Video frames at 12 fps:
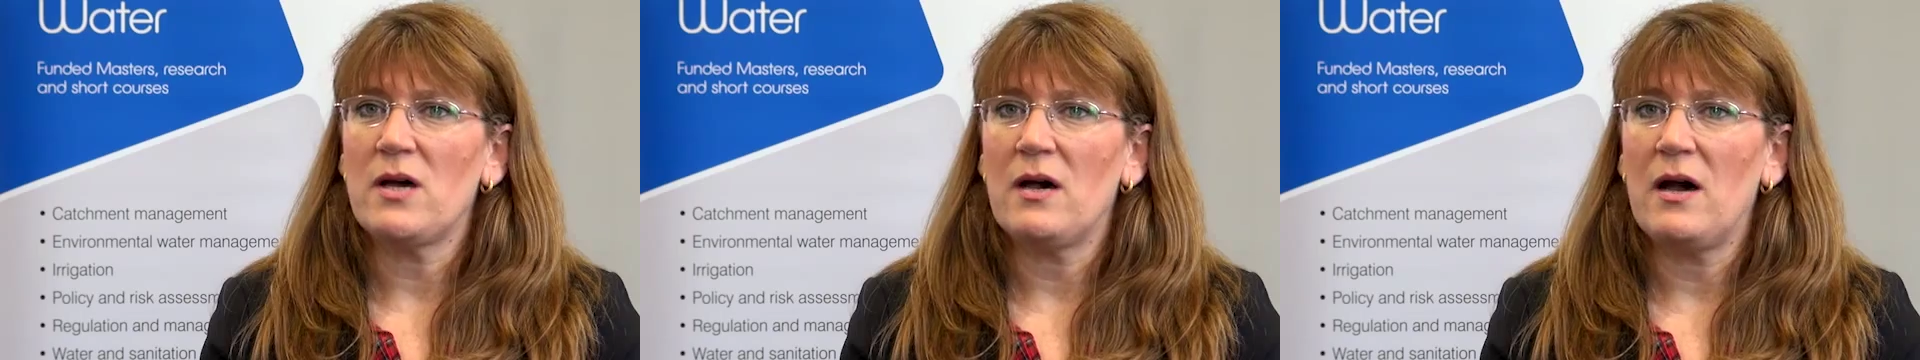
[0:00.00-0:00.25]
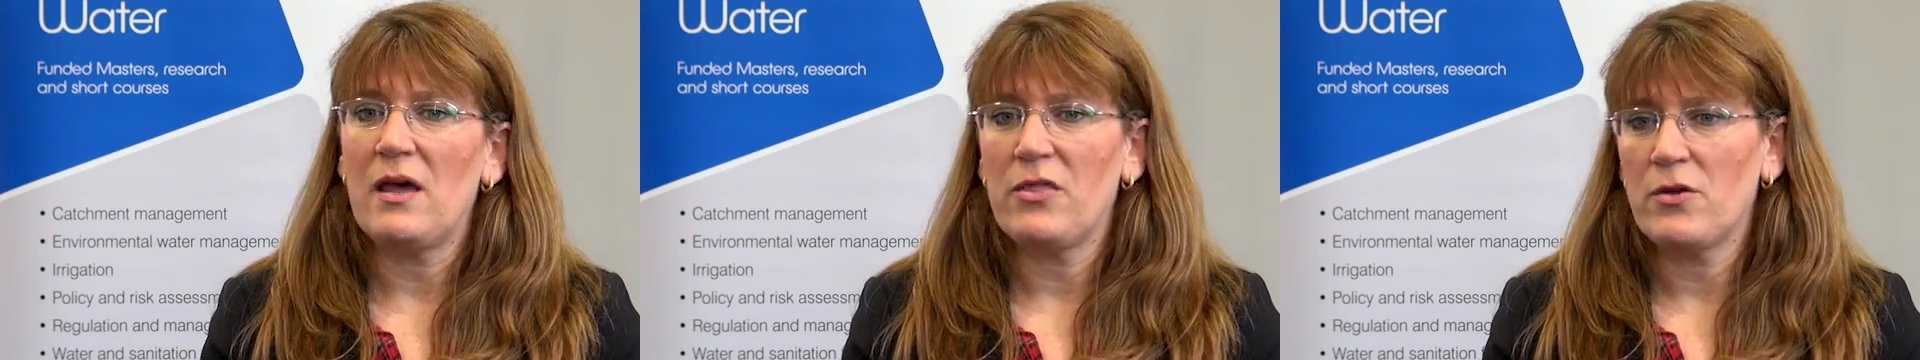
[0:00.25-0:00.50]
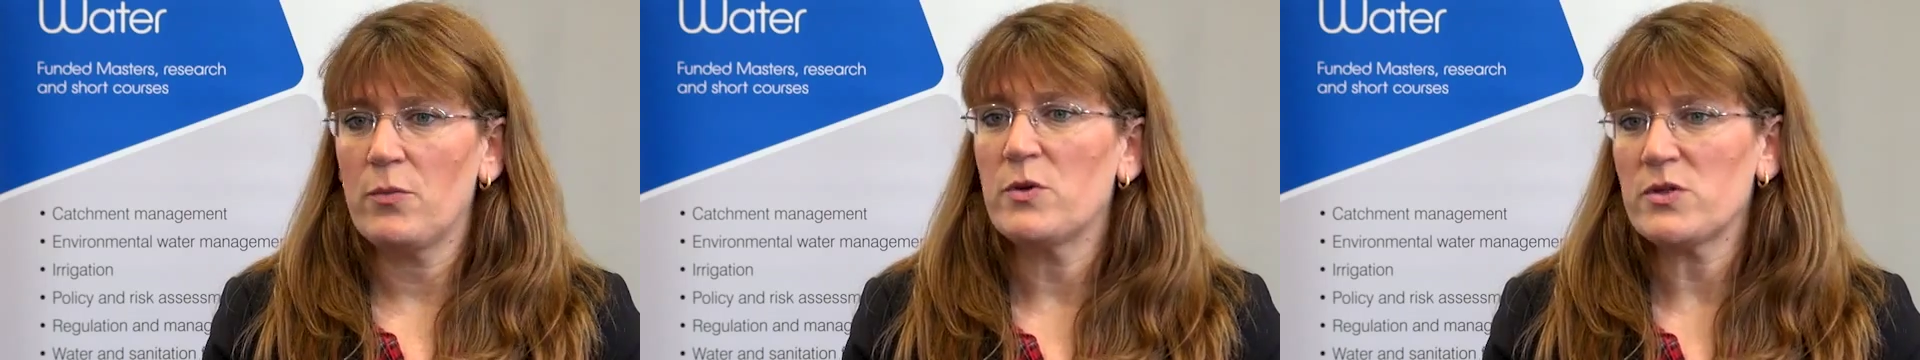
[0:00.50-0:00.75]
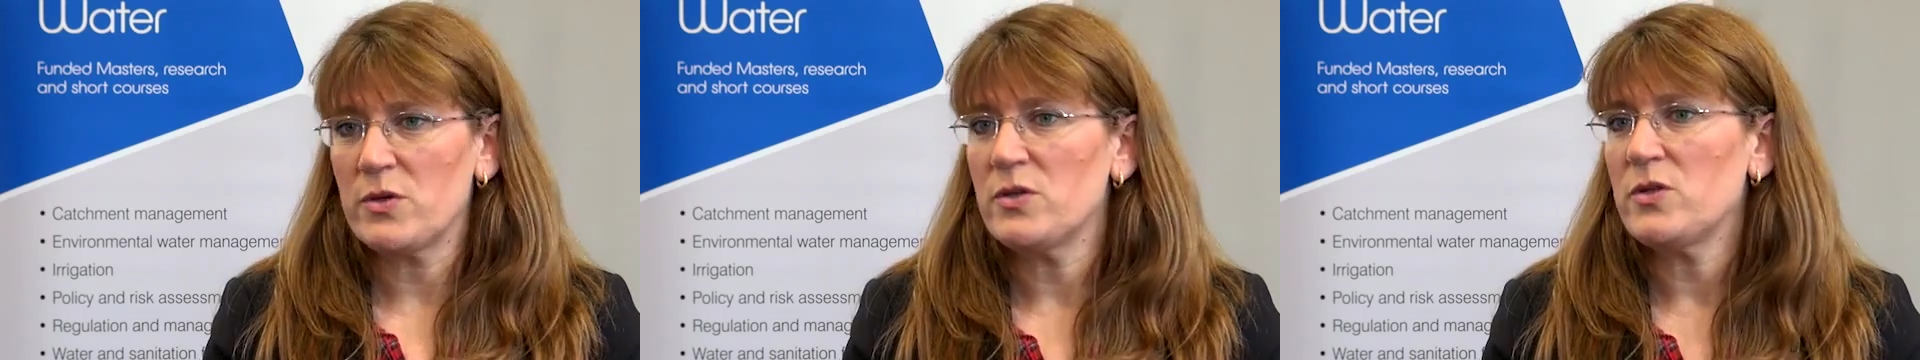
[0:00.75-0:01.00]
I thought it
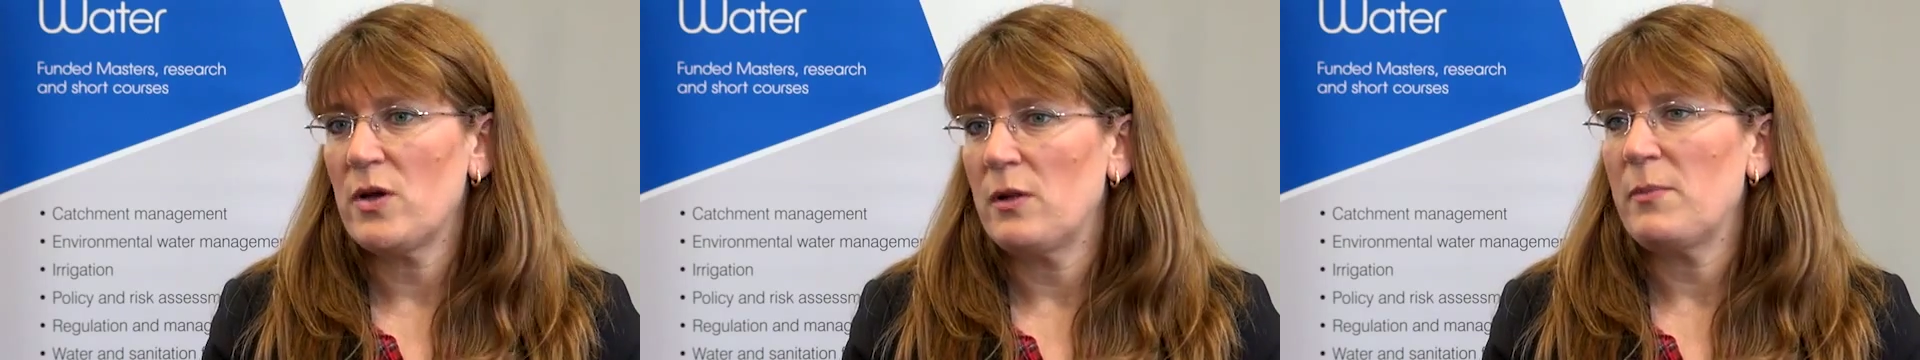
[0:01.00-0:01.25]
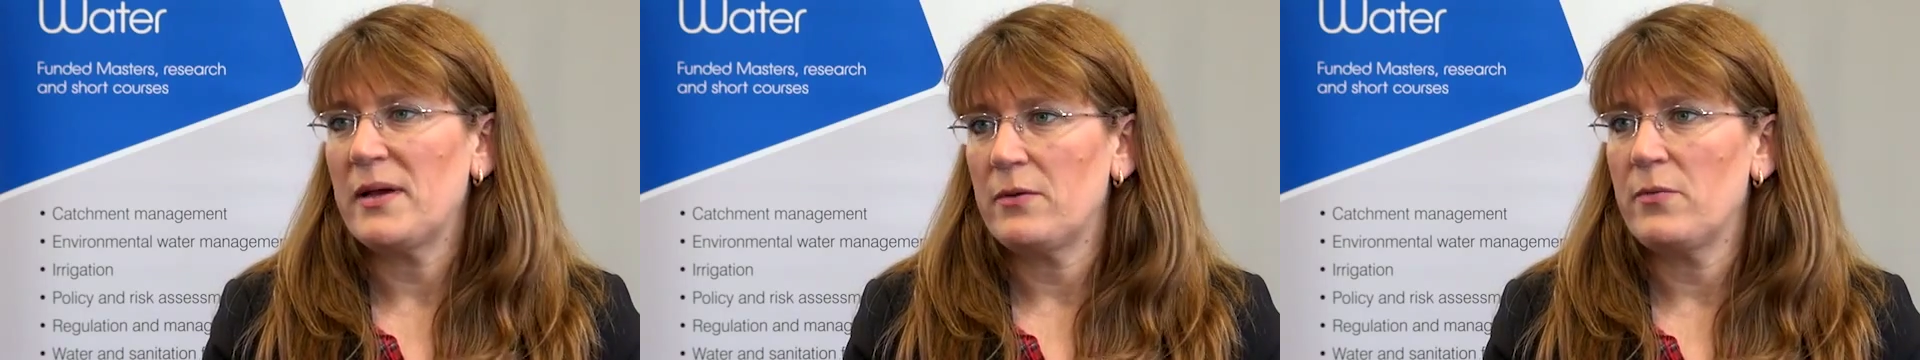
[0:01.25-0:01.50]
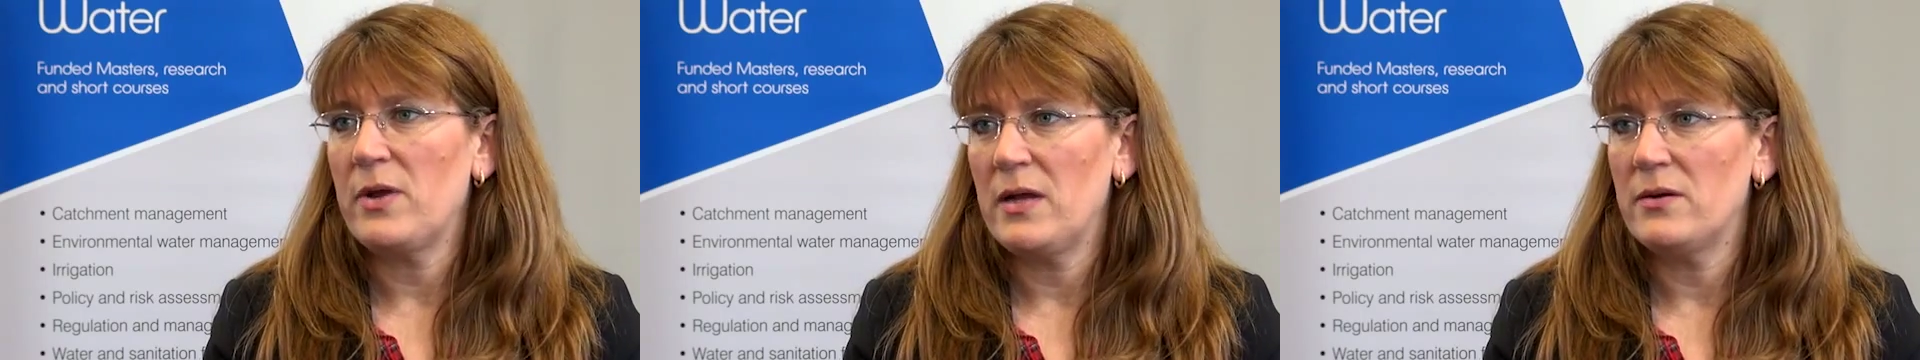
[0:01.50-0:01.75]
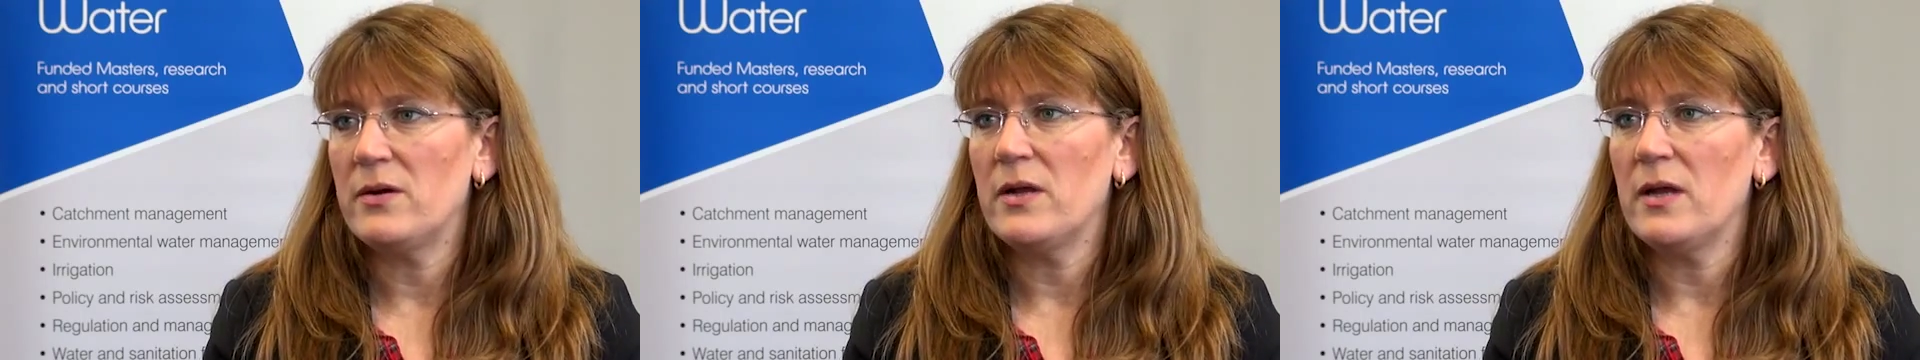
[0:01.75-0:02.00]
was going to help my career